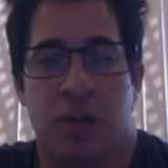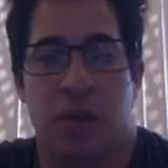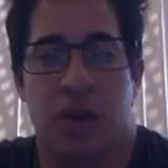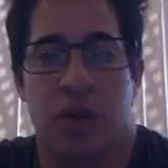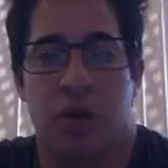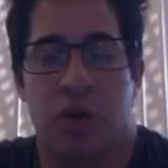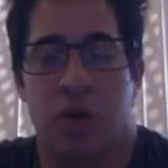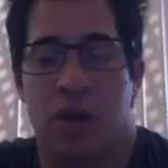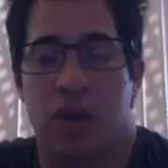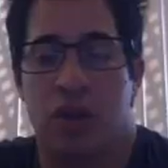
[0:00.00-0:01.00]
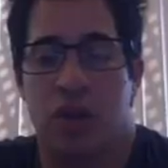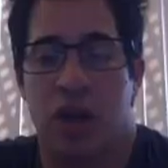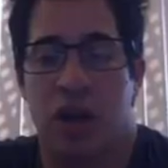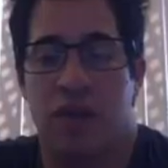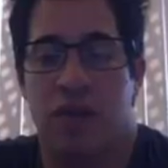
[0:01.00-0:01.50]
but we
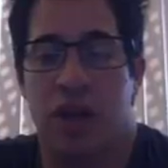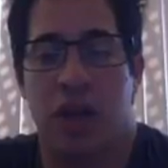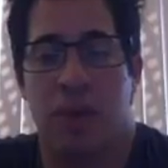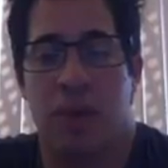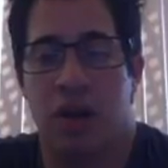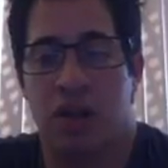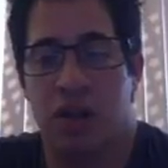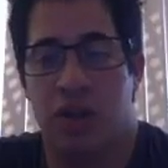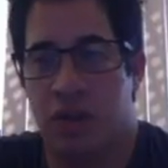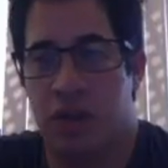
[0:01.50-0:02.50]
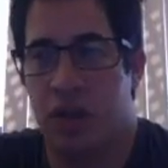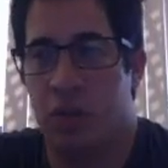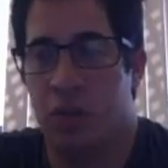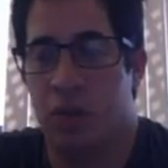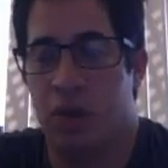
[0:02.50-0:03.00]
kind of think about it differently
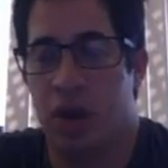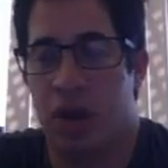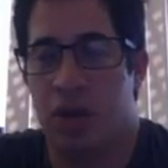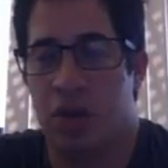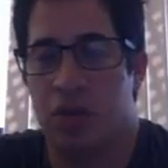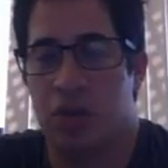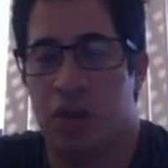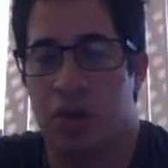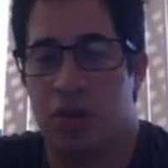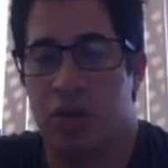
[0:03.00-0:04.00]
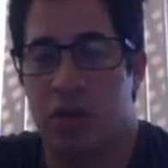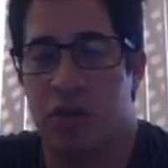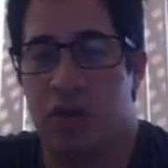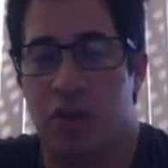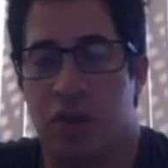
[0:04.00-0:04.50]
when we're not close to Earth's
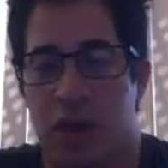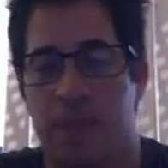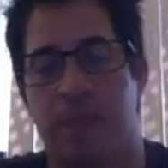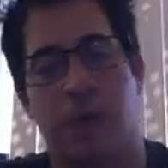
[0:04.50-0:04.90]
surface, okay?